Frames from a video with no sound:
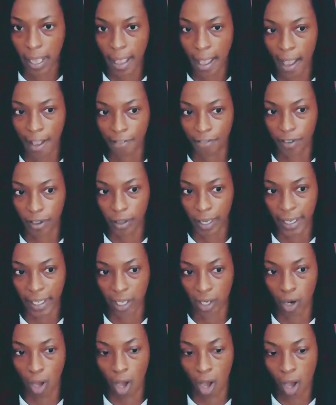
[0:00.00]
I feel like
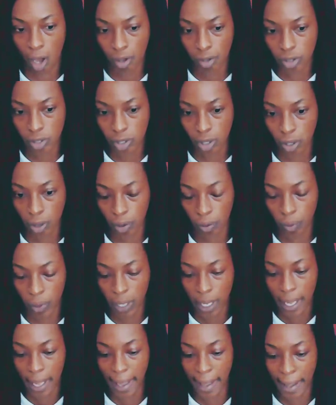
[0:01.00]
it also
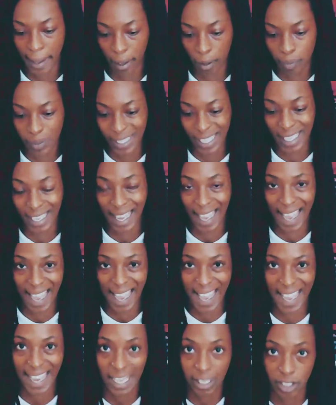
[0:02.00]
helps
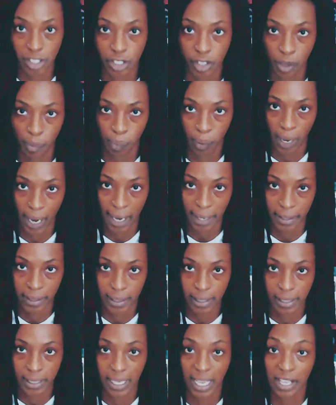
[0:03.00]
enhance your
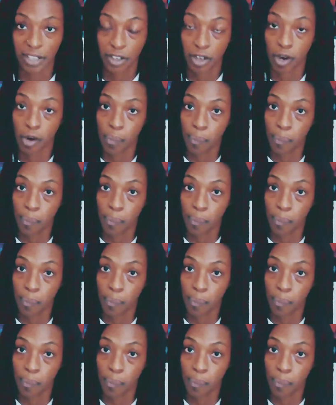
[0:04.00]
practice, and your